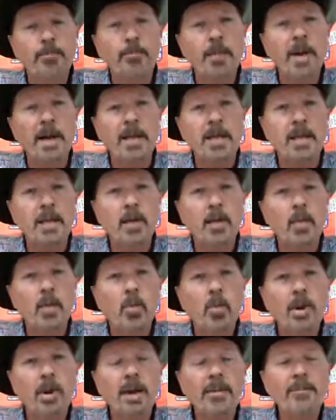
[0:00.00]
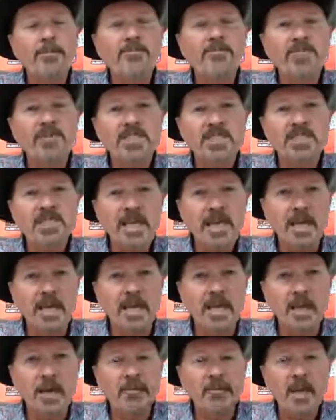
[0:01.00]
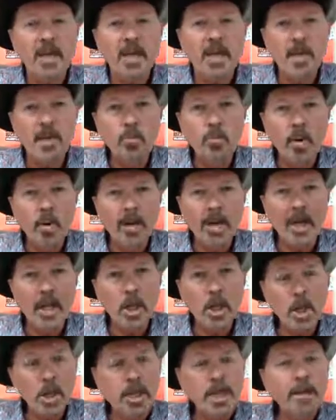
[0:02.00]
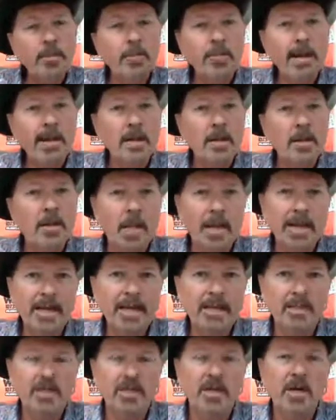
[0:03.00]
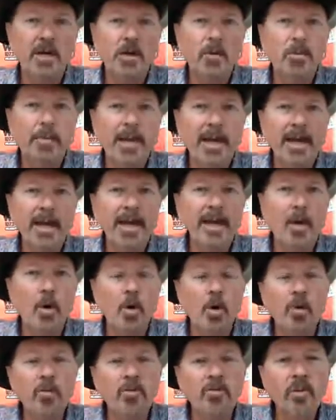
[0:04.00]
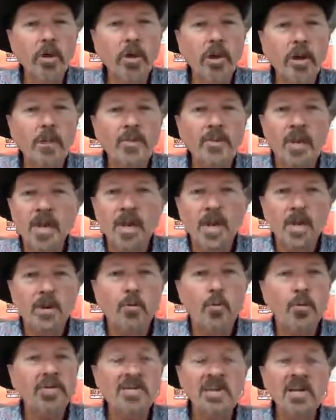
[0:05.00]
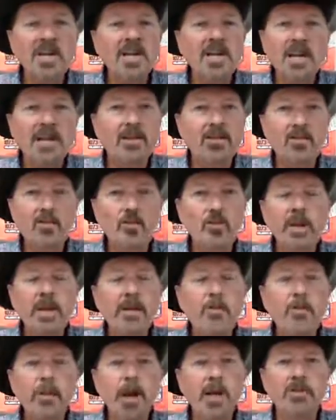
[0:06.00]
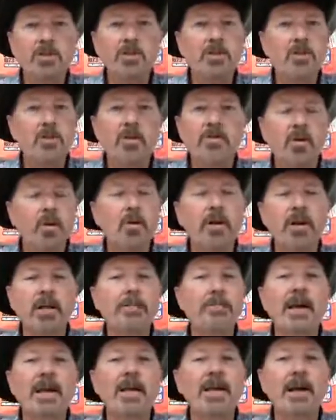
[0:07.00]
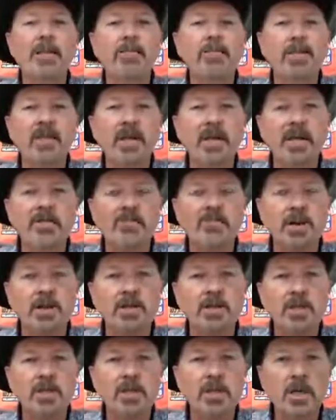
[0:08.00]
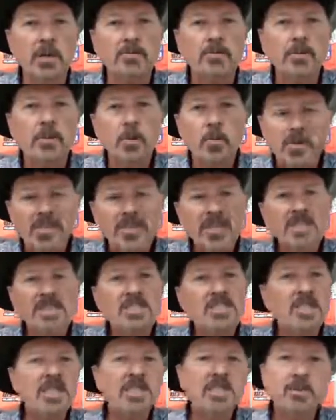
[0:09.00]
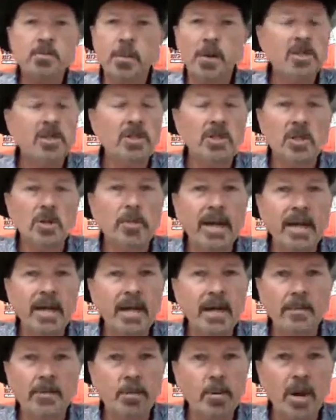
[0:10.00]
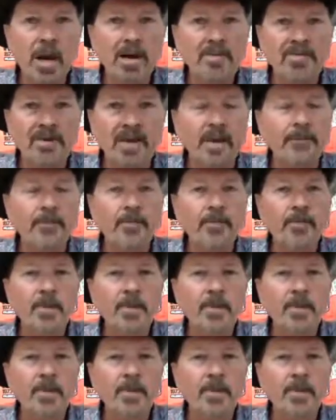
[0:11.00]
but what I'm seeing and when I look at my clients that are paying over, within like three months, you've already made up the difference. Within six months, you're making profit.